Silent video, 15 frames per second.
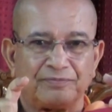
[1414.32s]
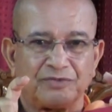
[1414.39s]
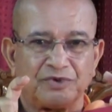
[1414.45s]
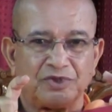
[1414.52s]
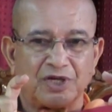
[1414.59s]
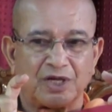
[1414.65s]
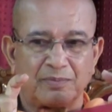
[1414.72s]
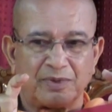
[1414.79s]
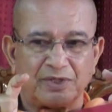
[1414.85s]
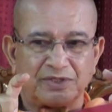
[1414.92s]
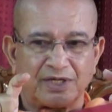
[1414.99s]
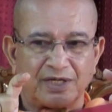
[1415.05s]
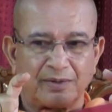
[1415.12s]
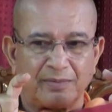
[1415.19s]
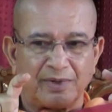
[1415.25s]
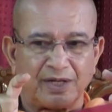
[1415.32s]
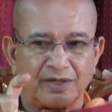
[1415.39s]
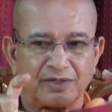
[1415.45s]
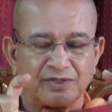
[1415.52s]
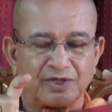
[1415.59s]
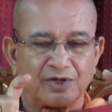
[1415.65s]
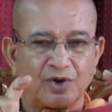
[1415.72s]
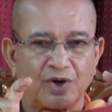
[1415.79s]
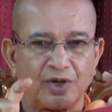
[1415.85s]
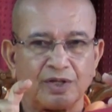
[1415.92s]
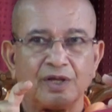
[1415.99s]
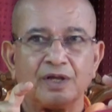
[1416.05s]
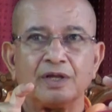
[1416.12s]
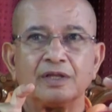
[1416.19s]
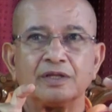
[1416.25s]
Germans and Americans and all,
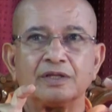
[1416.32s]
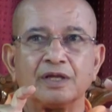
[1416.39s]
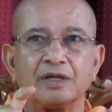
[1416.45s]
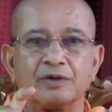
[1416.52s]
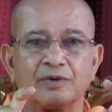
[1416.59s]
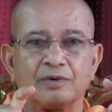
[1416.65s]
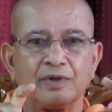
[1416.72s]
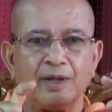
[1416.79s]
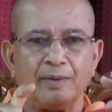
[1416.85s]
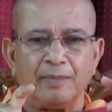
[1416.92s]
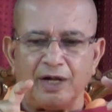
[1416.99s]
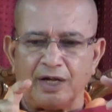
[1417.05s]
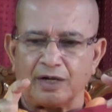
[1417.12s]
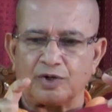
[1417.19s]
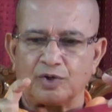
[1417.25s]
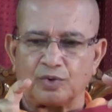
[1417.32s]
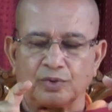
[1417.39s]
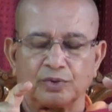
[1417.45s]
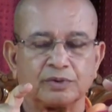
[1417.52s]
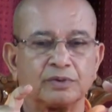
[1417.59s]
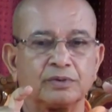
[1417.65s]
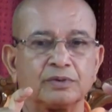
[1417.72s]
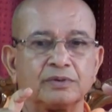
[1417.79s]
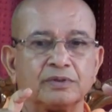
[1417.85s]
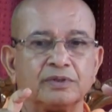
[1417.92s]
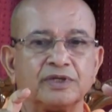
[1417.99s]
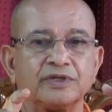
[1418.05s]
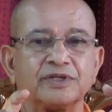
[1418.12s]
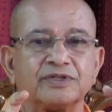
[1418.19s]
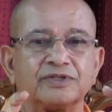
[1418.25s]
their immediate truth.
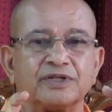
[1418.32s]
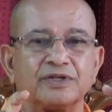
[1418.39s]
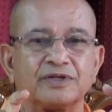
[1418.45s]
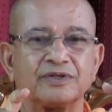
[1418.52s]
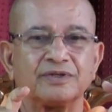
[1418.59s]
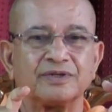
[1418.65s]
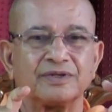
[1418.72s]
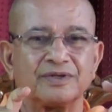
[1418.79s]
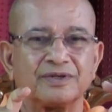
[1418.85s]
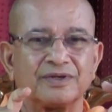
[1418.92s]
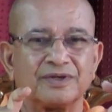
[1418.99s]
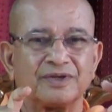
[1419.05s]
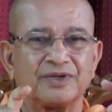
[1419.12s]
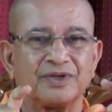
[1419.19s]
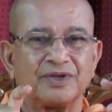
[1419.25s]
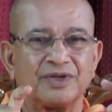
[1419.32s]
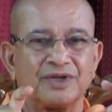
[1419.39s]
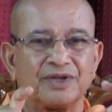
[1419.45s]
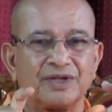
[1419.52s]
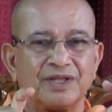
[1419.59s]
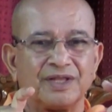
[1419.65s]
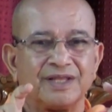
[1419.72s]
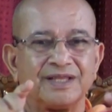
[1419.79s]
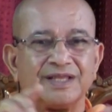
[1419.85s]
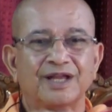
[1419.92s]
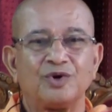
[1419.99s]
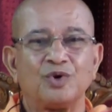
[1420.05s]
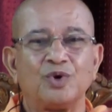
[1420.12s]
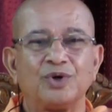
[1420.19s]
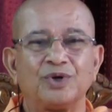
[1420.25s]
This is it. They
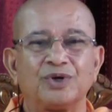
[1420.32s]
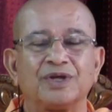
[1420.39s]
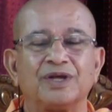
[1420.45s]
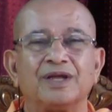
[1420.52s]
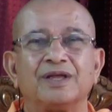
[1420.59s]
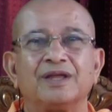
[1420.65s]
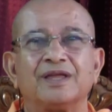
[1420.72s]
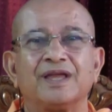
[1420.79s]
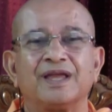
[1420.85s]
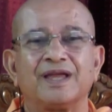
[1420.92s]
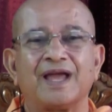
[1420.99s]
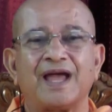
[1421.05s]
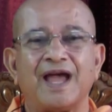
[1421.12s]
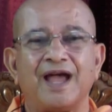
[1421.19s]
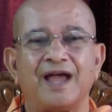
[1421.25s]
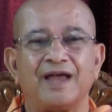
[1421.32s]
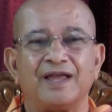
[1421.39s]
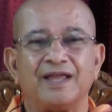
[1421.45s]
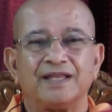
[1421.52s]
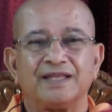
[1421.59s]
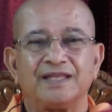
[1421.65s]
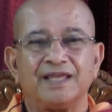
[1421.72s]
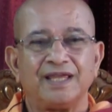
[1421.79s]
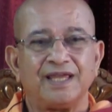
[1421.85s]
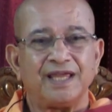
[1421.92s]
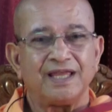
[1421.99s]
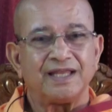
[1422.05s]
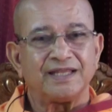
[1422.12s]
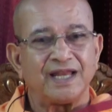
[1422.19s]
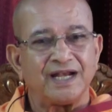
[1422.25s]
don't have
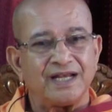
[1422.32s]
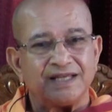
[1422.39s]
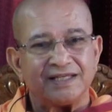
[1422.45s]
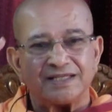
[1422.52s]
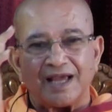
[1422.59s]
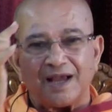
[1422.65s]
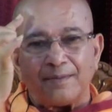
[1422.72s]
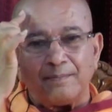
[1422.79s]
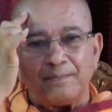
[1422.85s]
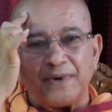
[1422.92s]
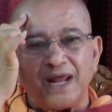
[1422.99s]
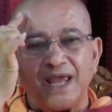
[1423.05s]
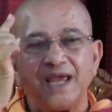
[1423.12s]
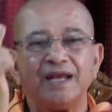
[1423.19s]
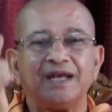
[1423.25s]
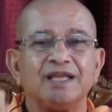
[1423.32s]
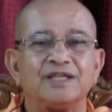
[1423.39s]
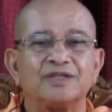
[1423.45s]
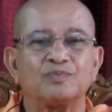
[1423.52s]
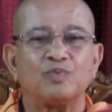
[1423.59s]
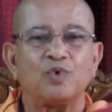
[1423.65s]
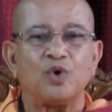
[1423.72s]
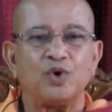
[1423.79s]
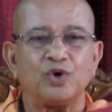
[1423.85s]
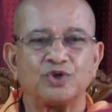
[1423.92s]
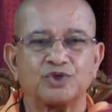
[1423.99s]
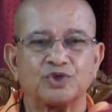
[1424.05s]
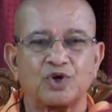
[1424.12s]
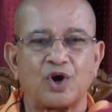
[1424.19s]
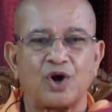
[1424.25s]
that is, brain is more
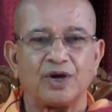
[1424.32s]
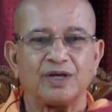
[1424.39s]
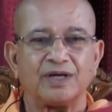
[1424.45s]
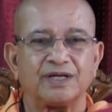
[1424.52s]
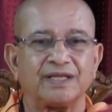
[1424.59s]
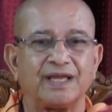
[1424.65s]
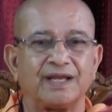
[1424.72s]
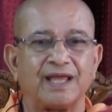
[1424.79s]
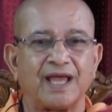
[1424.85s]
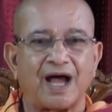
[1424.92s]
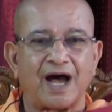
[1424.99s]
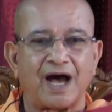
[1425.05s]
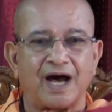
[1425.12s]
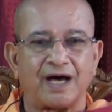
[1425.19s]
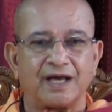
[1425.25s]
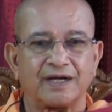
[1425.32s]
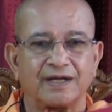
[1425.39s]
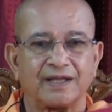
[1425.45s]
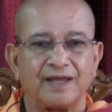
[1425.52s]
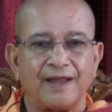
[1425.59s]
stronger than the heart.